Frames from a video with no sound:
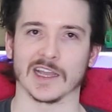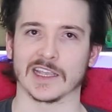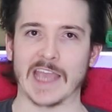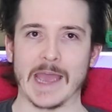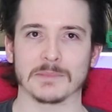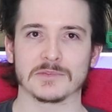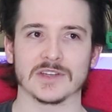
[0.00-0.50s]

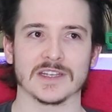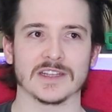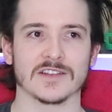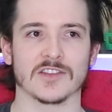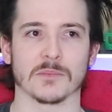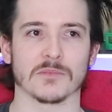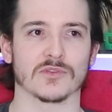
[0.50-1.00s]
captain,
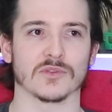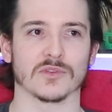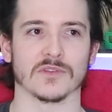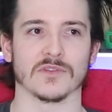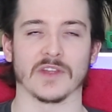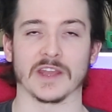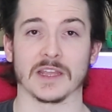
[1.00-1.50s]
some sort
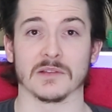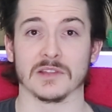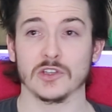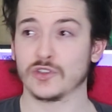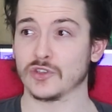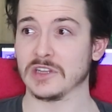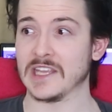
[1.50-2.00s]
of, like,
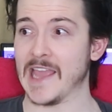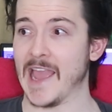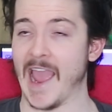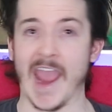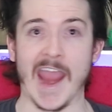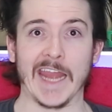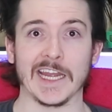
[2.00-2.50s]
literally
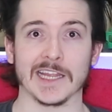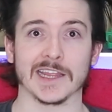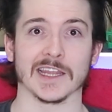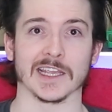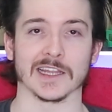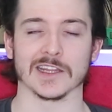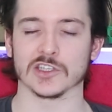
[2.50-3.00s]

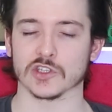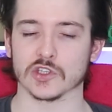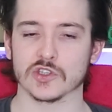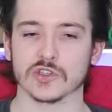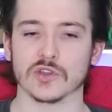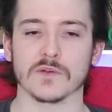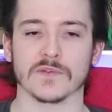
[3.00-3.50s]
anything. They're
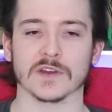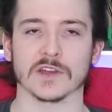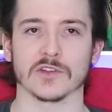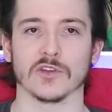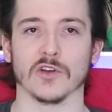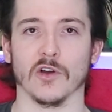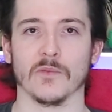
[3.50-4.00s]
just so
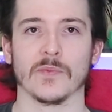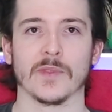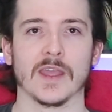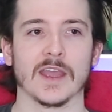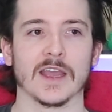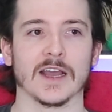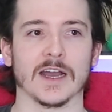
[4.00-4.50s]
freaking cool.
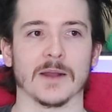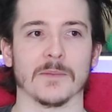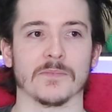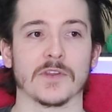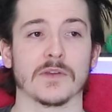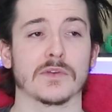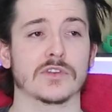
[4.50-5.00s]

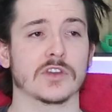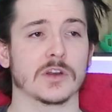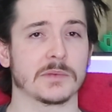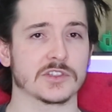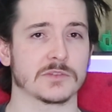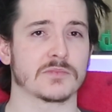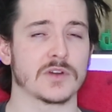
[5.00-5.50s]
They've also got a
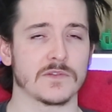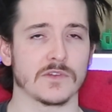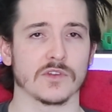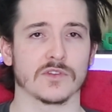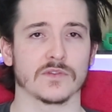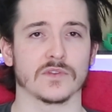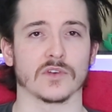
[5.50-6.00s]
bunch of
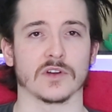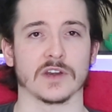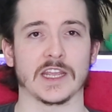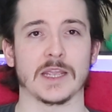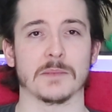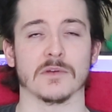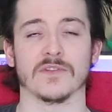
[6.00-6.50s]
previews for a
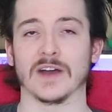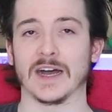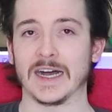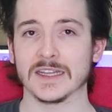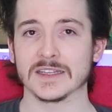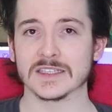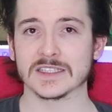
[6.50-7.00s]
heap of
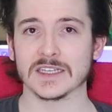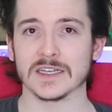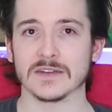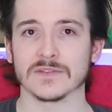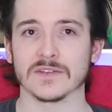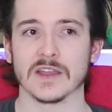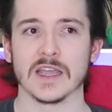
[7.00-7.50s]
other
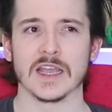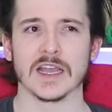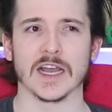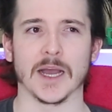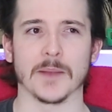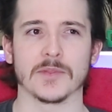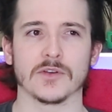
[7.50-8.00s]
stuff.
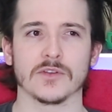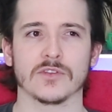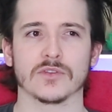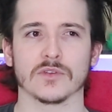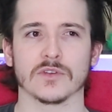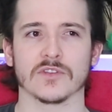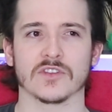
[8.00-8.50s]
There is
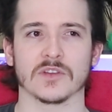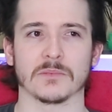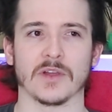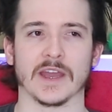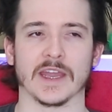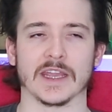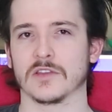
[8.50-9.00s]
sort of some,
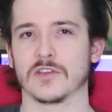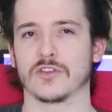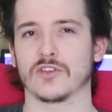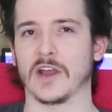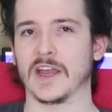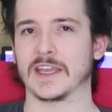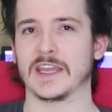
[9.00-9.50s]
like,
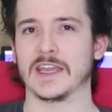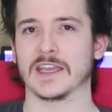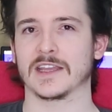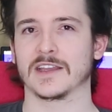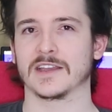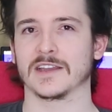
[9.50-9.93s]
psychic